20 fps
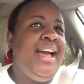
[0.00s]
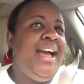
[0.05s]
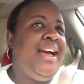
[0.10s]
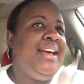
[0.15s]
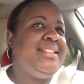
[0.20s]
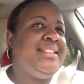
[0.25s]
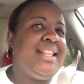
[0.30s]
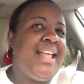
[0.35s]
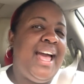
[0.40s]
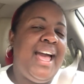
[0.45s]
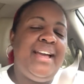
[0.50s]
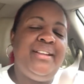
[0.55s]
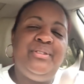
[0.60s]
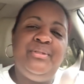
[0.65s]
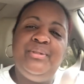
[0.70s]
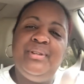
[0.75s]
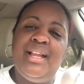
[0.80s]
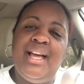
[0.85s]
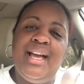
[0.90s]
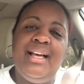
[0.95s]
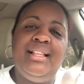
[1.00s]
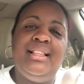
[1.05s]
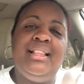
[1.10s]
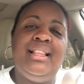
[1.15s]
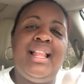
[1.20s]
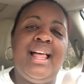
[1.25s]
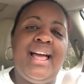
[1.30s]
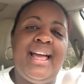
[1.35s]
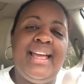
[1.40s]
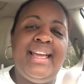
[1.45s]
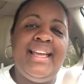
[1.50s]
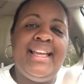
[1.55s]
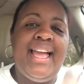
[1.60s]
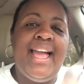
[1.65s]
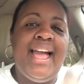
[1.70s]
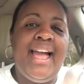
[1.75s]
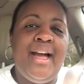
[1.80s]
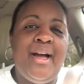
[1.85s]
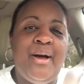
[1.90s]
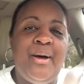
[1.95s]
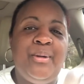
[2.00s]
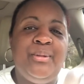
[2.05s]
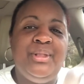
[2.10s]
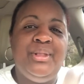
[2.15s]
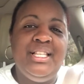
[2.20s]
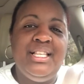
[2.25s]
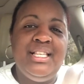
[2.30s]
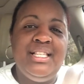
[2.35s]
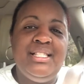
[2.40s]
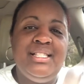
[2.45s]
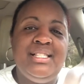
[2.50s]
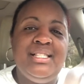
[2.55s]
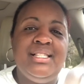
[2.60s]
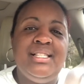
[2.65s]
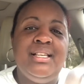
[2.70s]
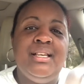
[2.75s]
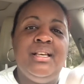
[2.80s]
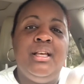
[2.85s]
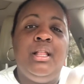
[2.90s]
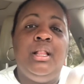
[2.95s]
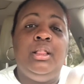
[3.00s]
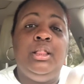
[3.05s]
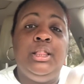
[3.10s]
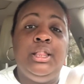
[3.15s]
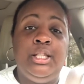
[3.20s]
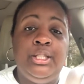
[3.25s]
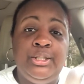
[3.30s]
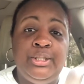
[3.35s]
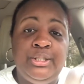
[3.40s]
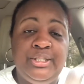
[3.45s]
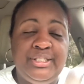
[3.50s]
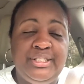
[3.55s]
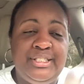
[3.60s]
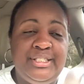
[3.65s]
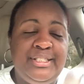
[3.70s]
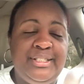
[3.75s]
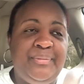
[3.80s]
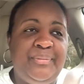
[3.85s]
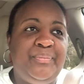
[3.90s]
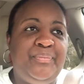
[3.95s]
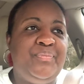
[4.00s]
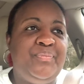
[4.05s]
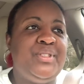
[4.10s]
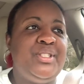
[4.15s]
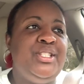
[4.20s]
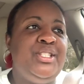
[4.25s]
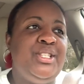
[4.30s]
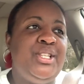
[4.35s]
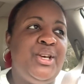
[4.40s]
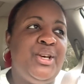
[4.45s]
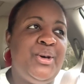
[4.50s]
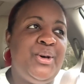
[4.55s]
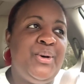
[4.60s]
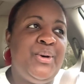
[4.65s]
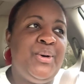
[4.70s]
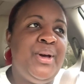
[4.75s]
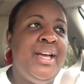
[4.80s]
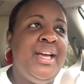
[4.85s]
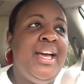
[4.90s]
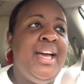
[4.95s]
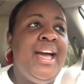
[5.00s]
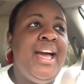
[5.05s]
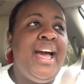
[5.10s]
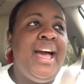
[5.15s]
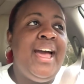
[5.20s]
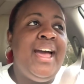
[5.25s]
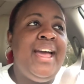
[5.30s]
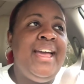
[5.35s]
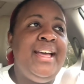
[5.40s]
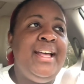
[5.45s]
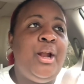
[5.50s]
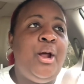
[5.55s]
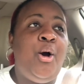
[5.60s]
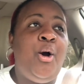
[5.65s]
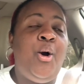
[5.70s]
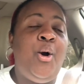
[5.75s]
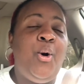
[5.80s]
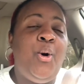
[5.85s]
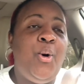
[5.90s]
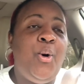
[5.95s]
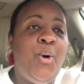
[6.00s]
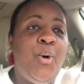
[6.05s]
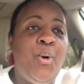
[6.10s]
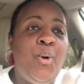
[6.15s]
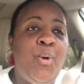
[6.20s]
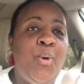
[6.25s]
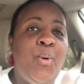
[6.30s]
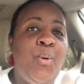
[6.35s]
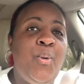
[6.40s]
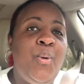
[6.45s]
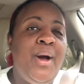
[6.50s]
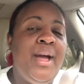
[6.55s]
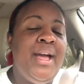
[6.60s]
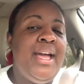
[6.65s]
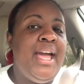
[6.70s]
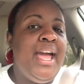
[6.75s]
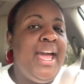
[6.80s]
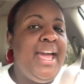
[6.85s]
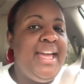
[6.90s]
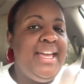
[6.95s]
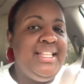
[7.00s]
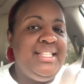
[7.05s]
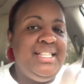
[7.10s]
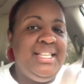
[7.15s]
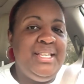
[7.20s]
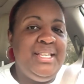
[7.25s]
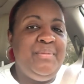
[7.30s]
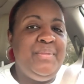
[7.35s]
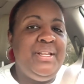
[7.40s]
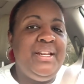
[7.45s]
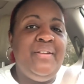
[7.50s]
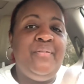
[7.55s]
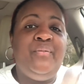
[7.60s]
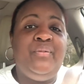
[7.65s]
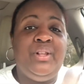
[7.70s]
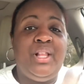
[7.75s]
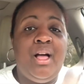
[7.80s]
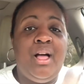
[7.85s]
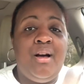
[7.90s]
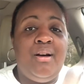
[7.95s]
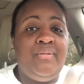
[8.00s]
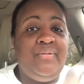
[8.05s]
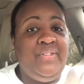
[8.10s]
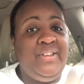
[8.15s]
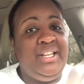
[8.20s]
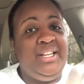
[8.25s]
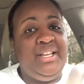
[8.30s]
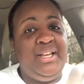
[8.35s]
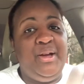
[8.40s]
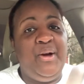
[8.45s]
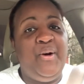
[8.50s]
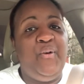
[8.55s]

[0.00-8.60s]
I was like, I do not like how this looks. So I had a whole 18 minute vlog video